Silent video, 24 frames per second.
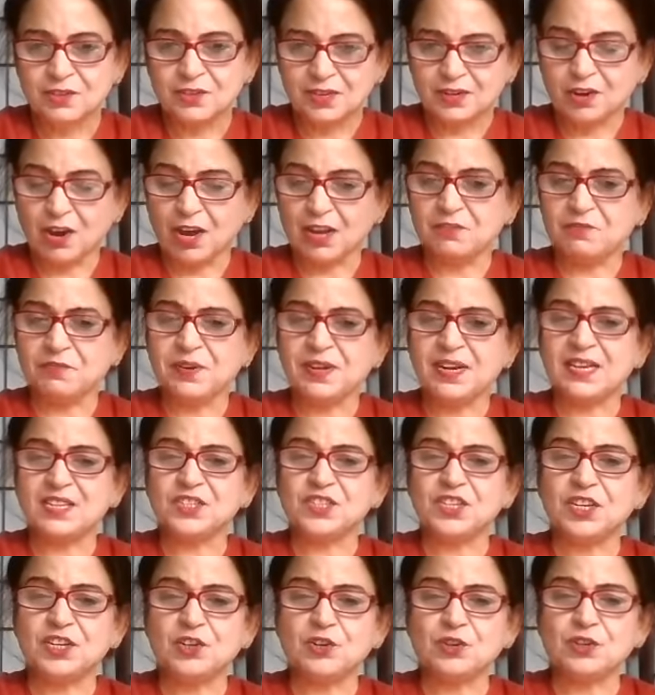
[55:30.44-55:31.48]

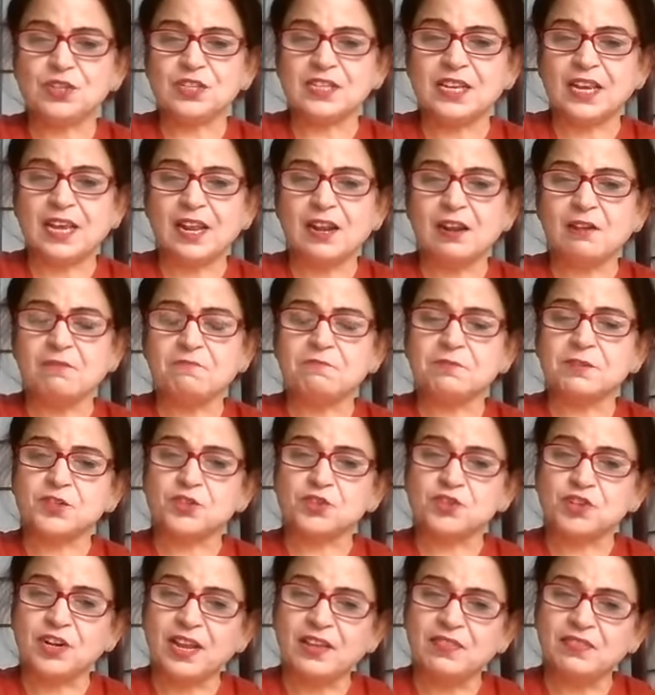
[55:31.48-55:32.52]
confidence in yourself
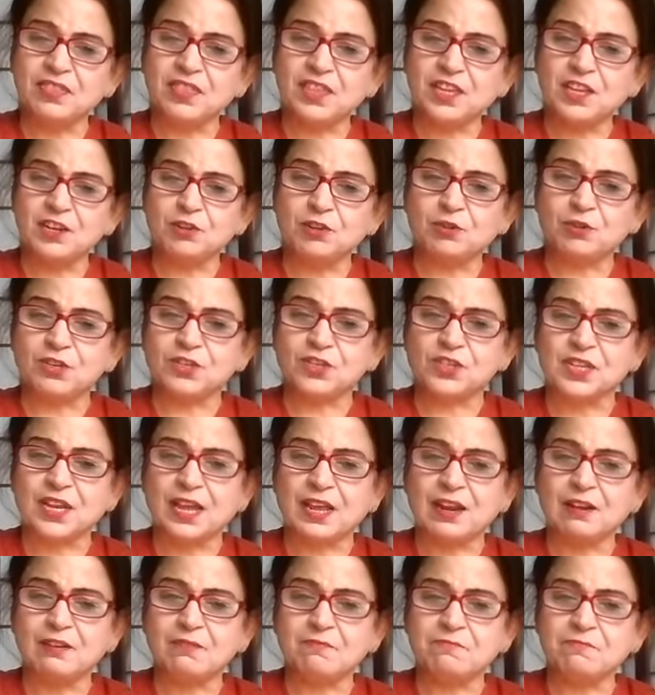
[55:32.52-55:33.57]
strength in
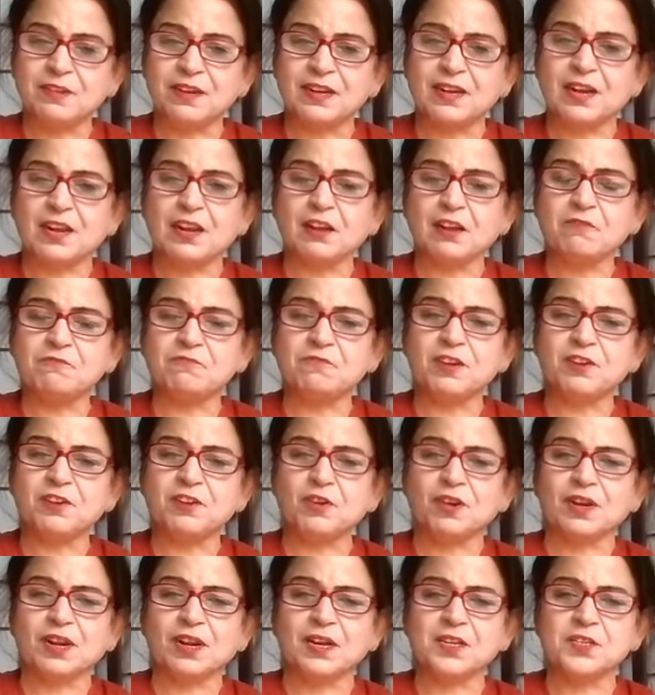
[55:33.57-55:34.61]
yourself and love for
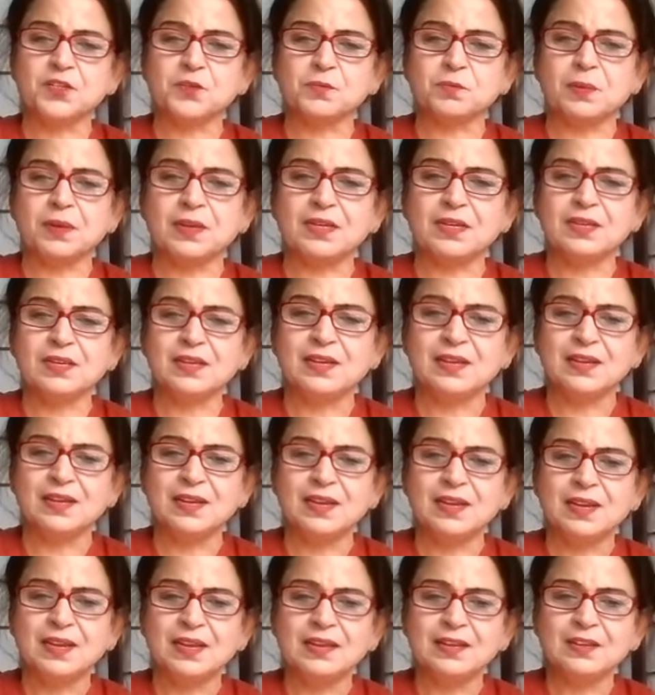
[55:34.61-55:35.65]
your husband
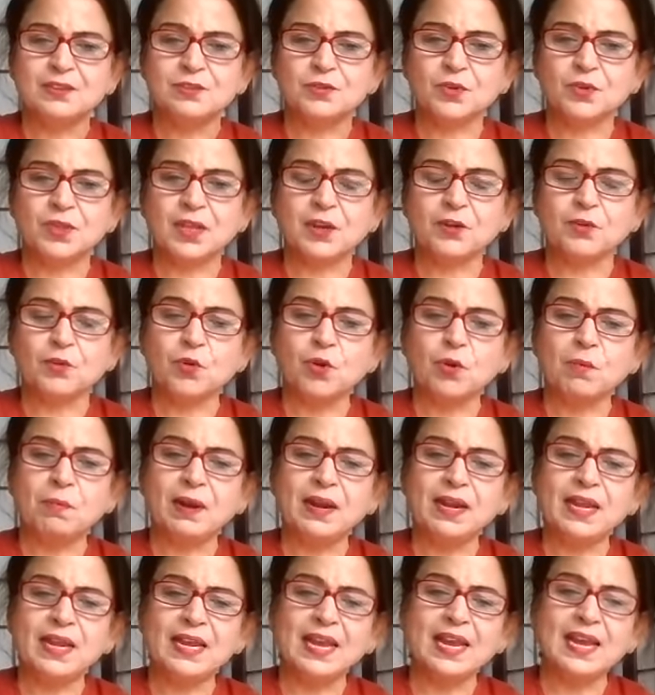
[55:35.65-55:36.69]
so that
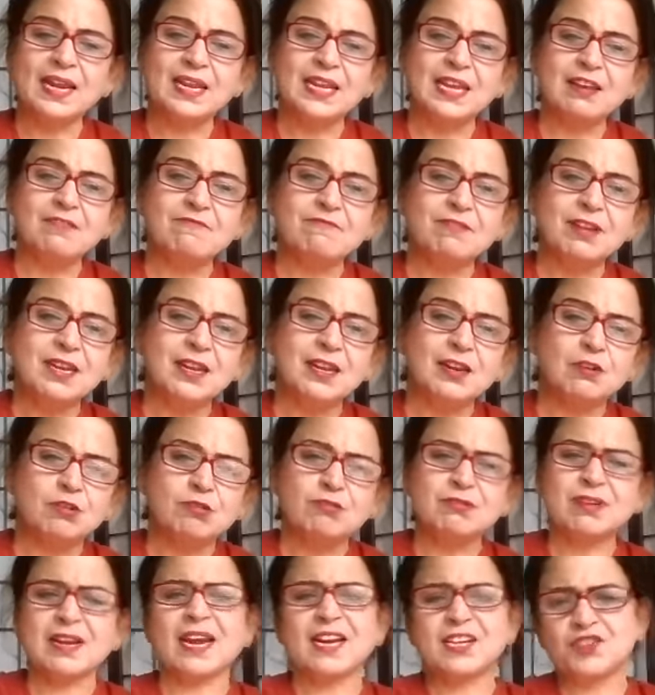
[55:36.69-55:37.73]
nobody can even
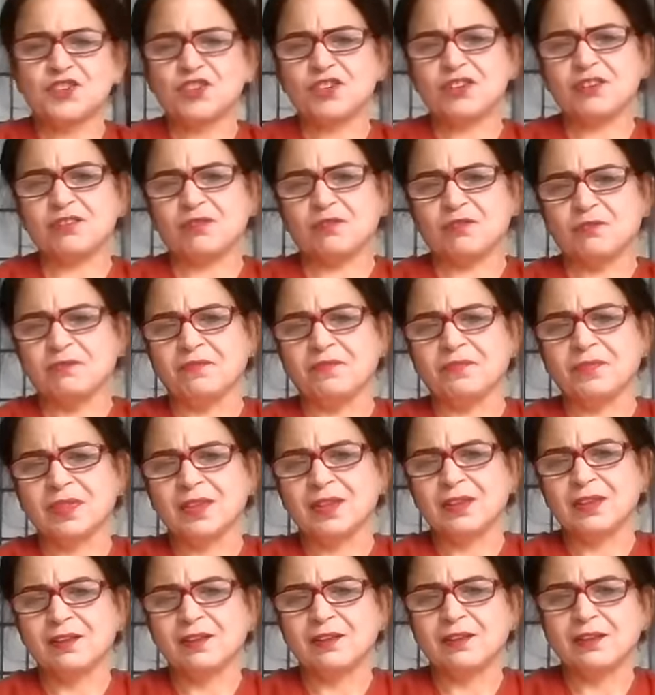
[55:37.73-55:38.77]
look at you
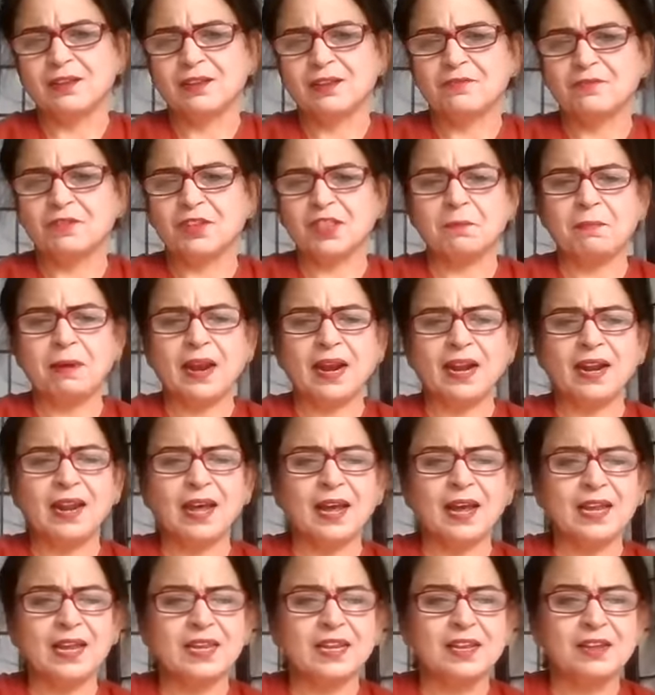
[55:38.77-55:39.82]
with a bad
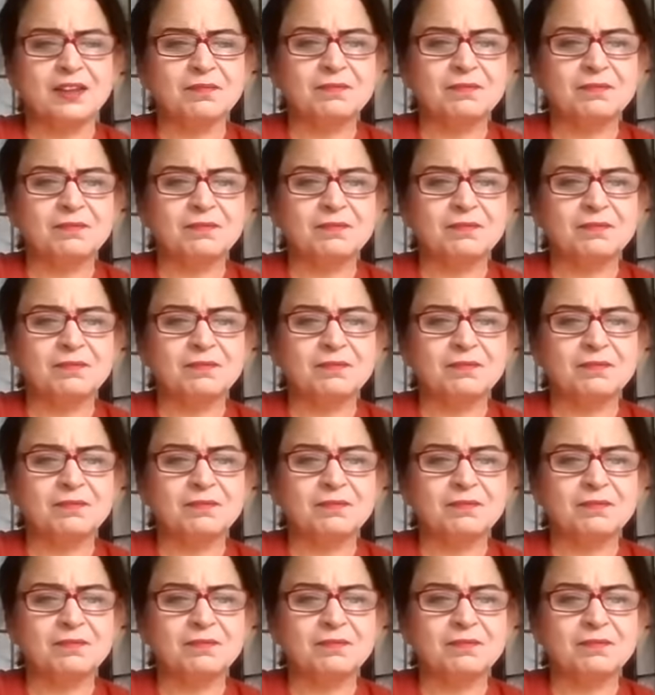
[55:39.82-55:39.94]
eye